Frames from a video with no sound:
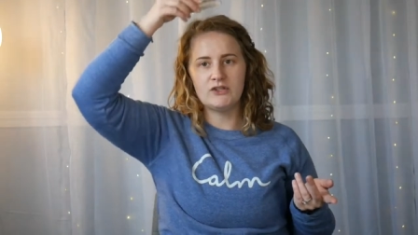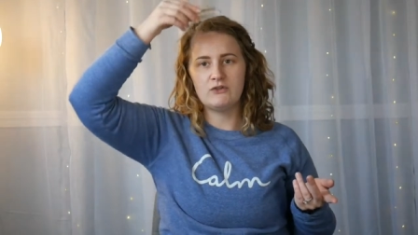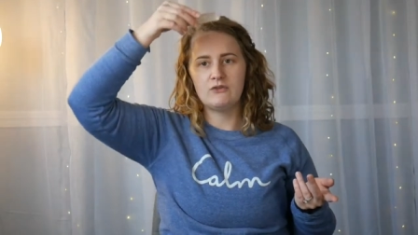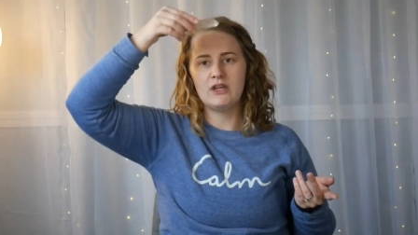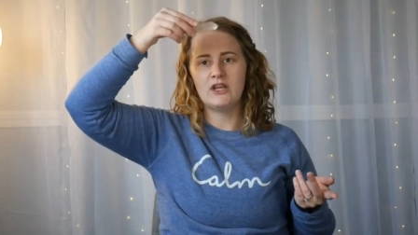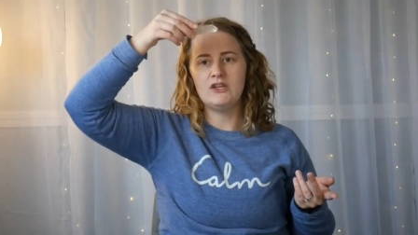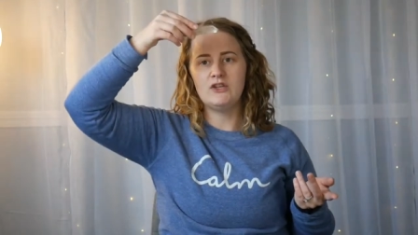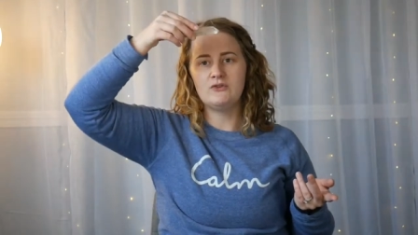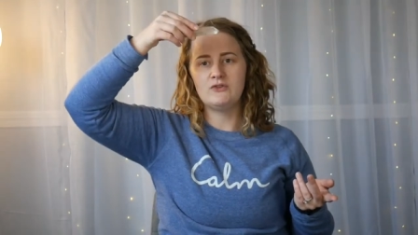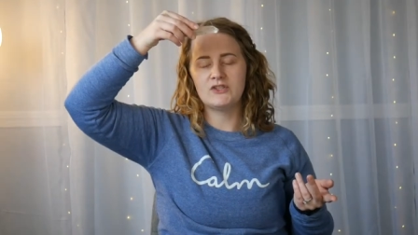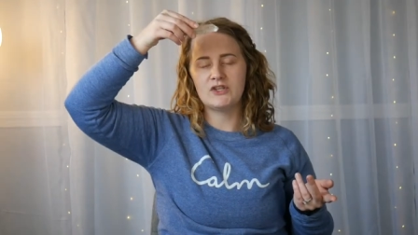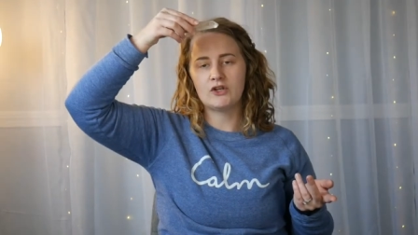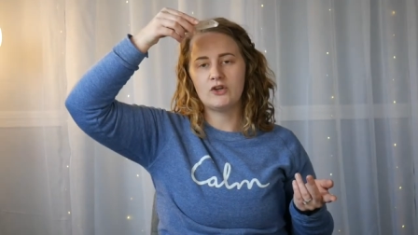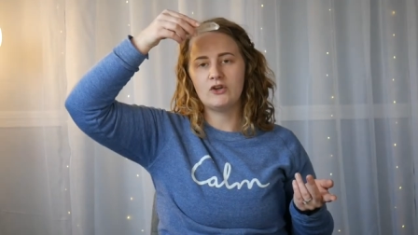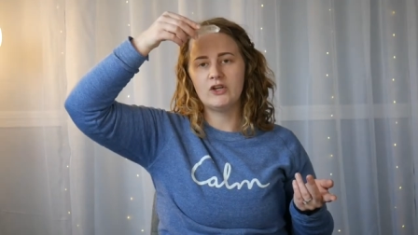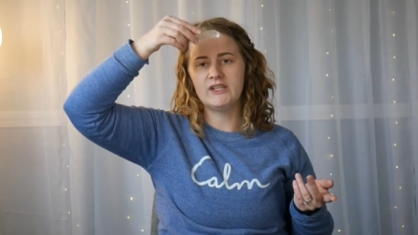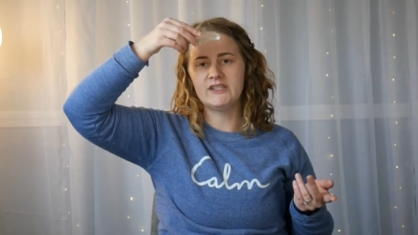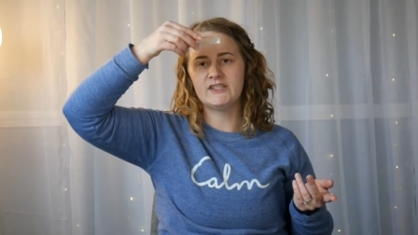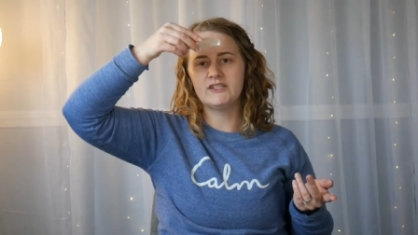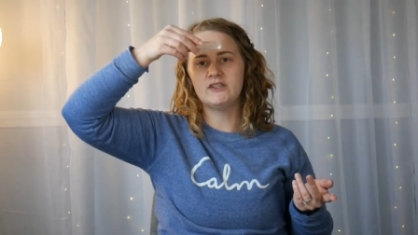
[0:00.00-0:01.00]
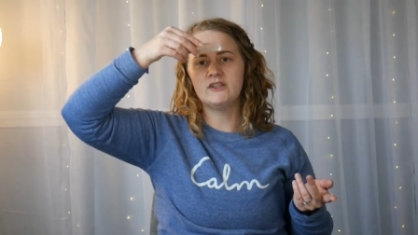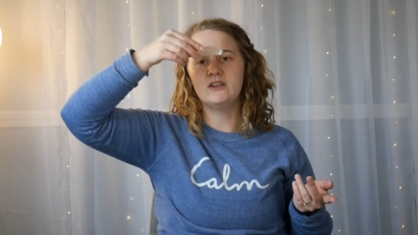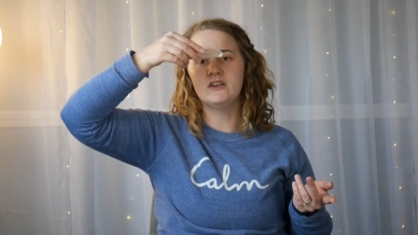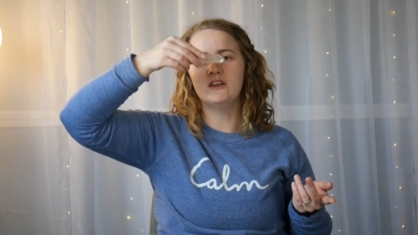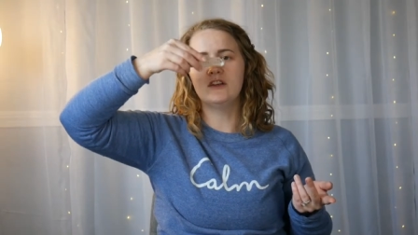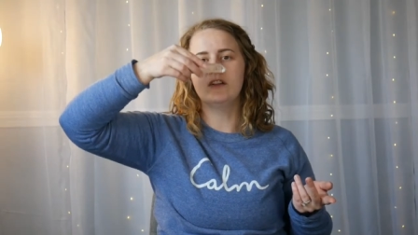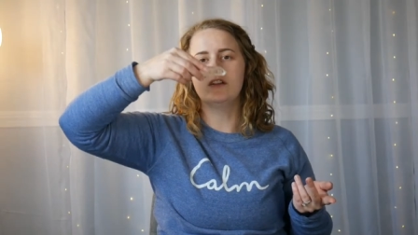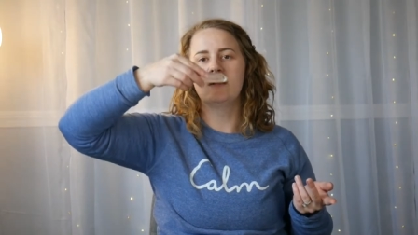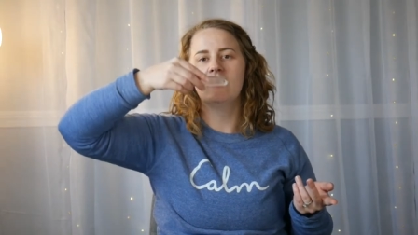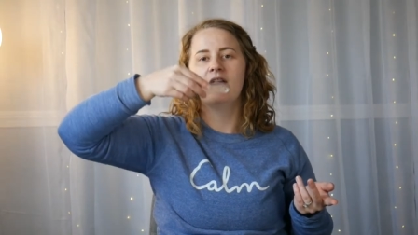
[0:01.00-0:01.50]
You can use a
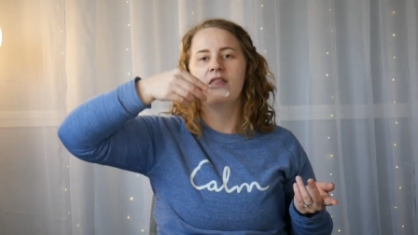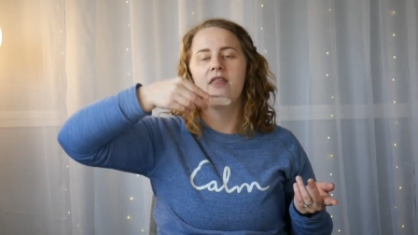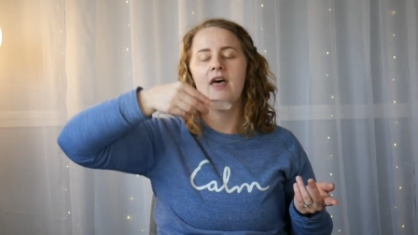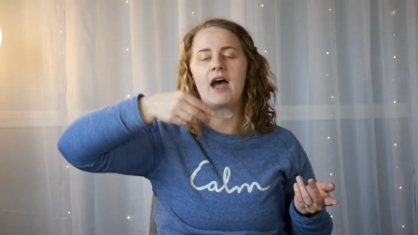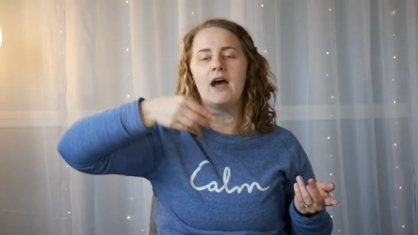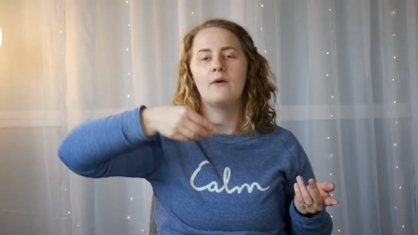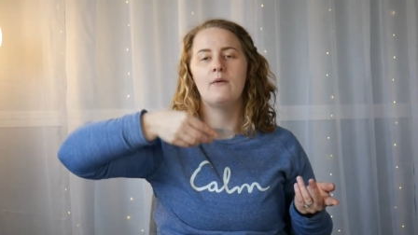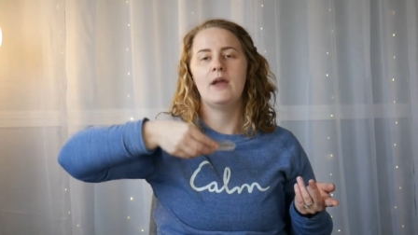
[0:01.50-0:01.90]
crystal that